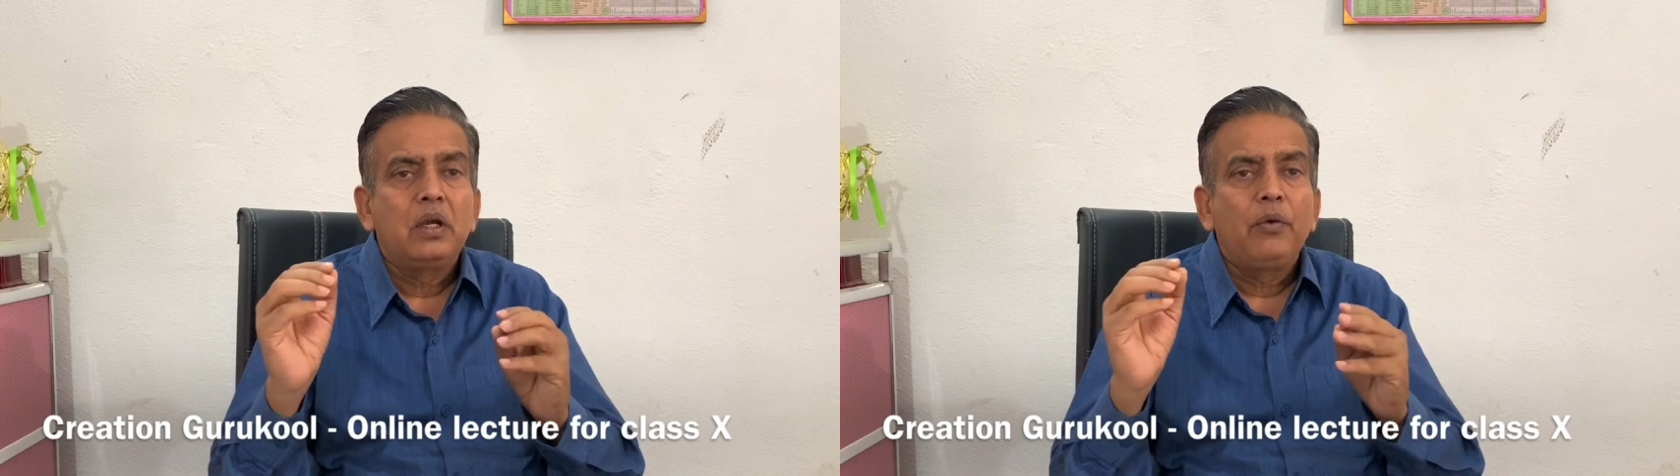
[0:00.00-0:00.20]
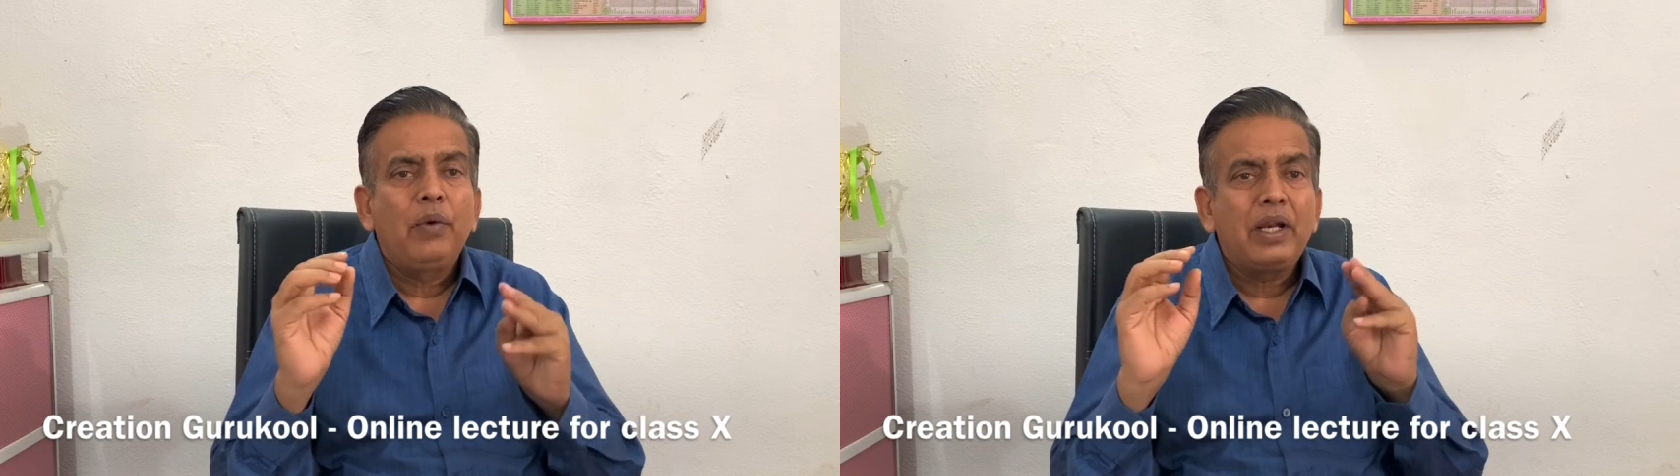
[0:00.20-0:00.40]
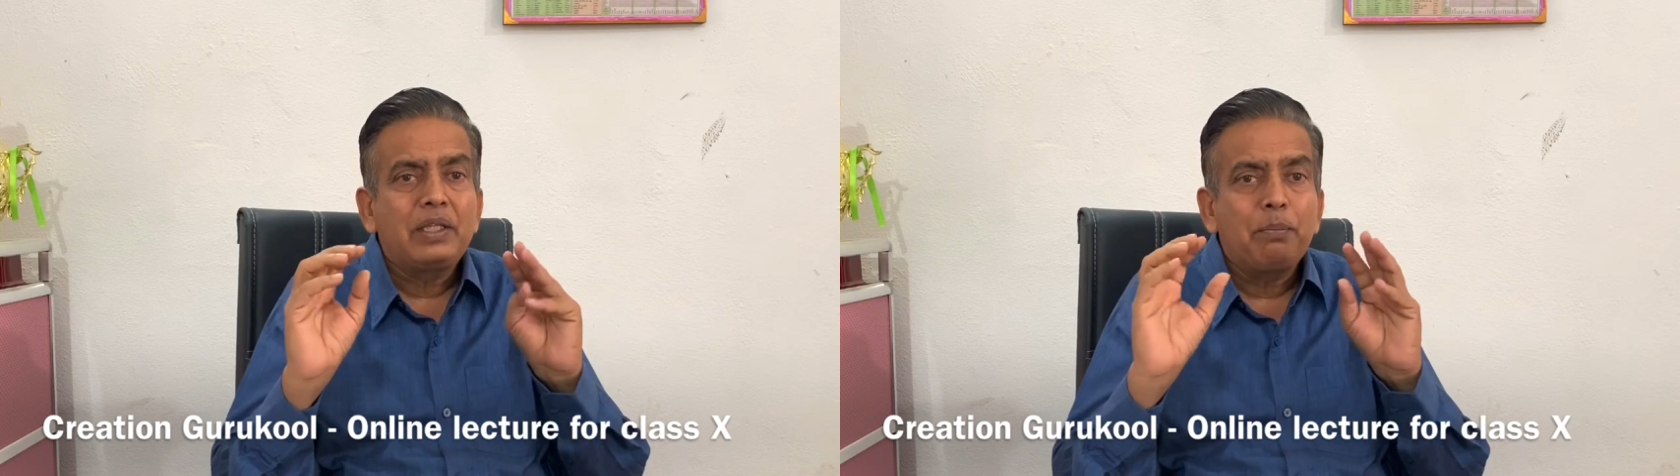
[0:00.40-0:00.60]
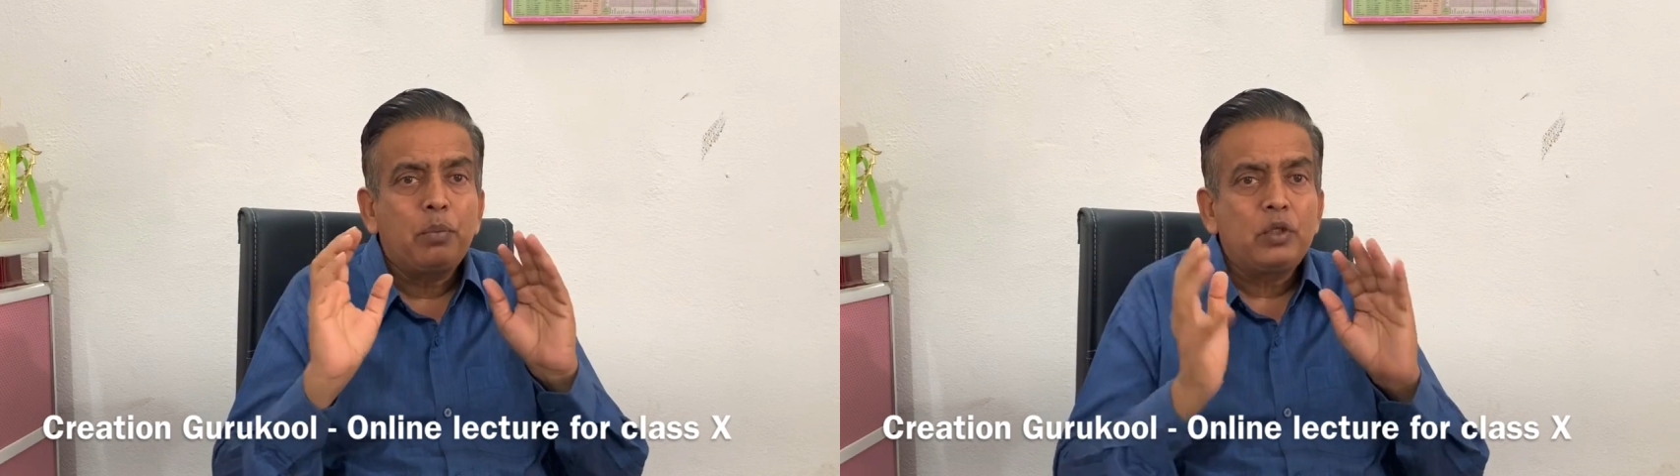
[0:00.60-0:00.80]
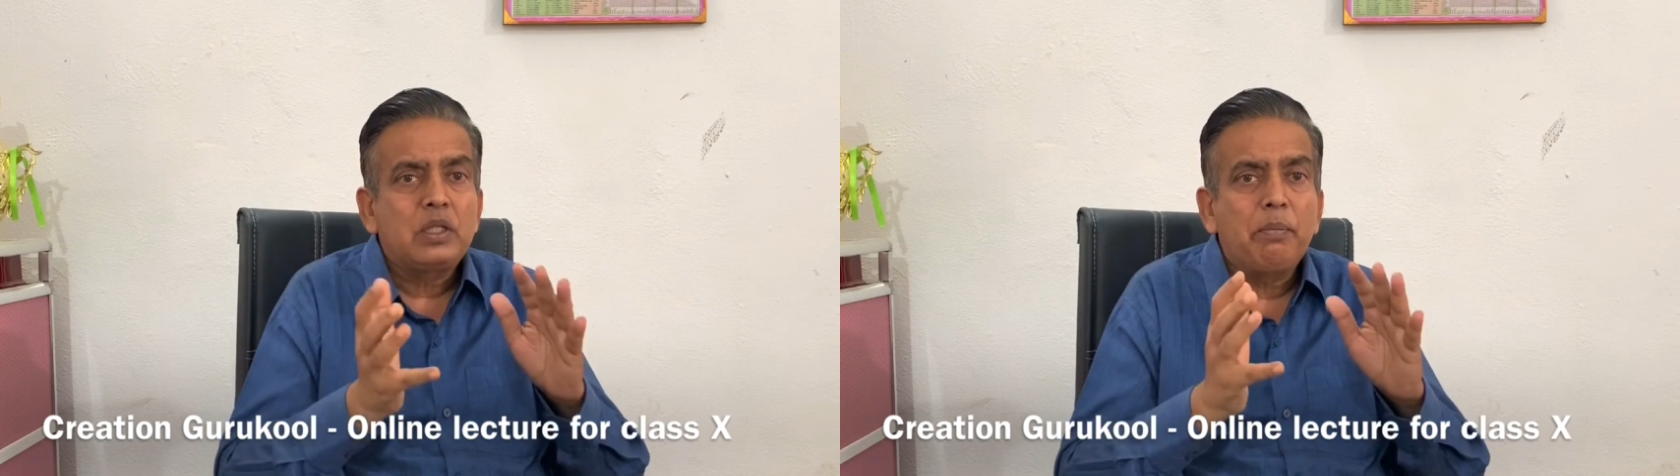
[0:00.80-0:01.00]
where they
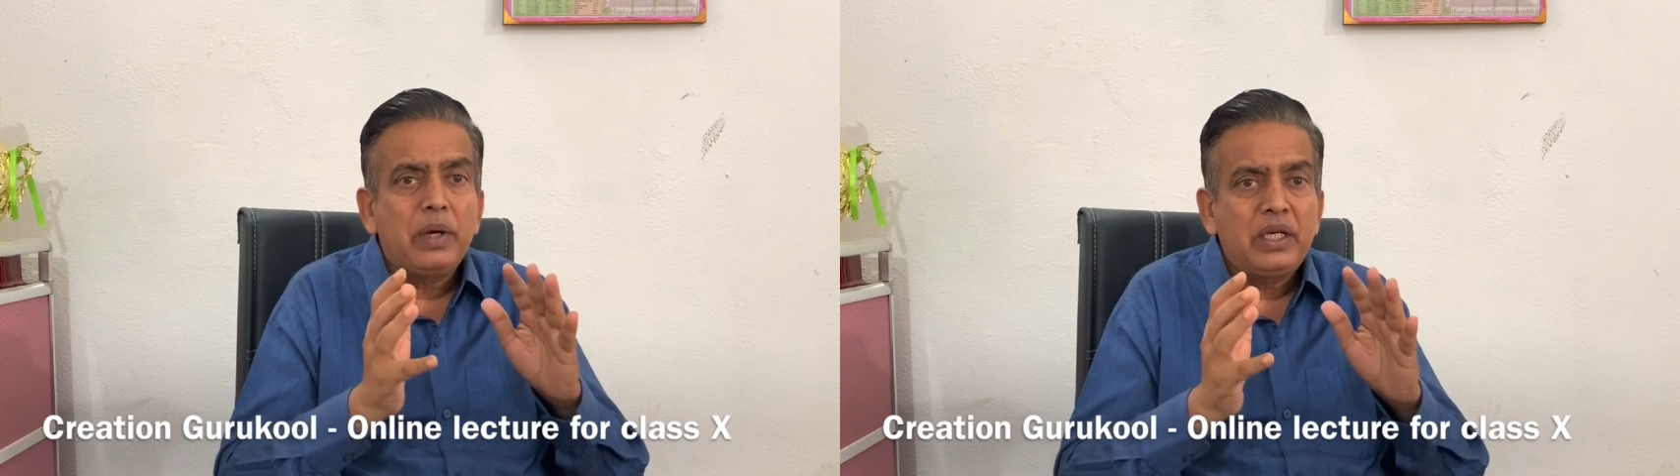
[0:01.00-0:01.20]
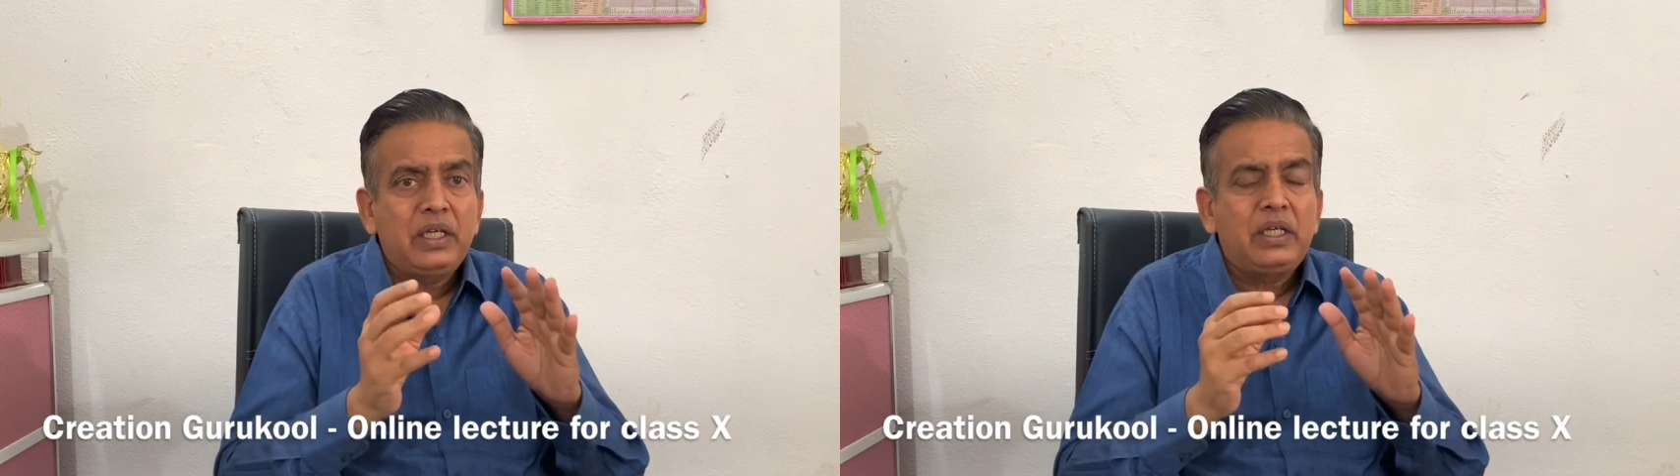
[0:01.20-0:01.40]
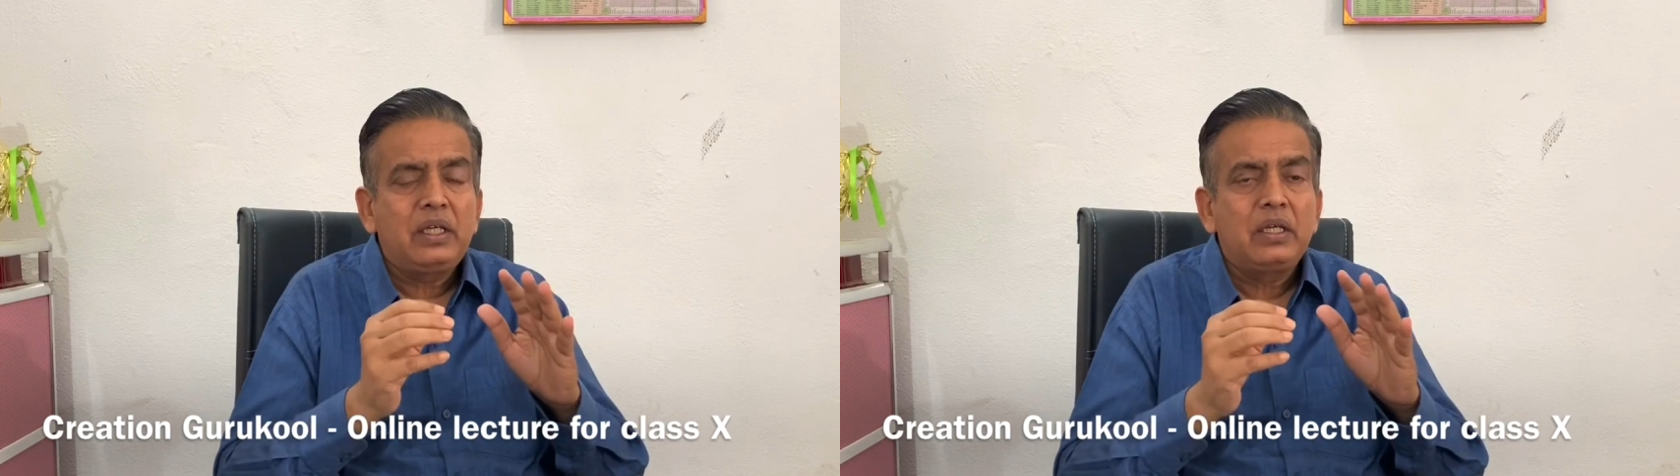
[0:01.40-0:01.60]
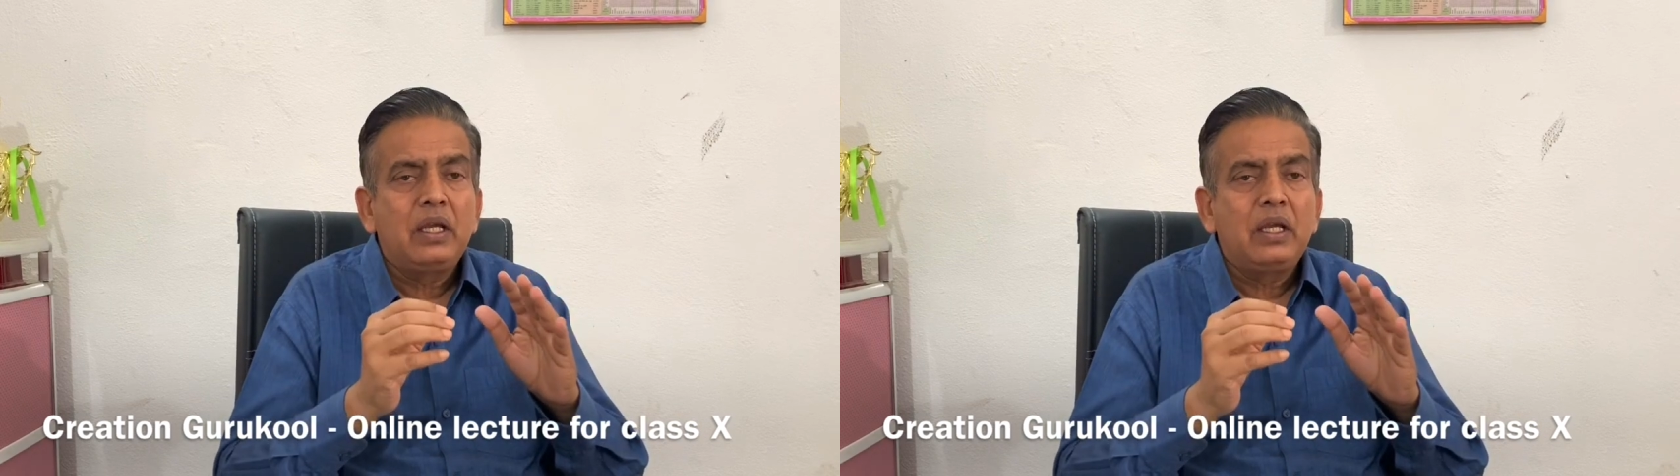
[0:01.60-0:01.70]
put the money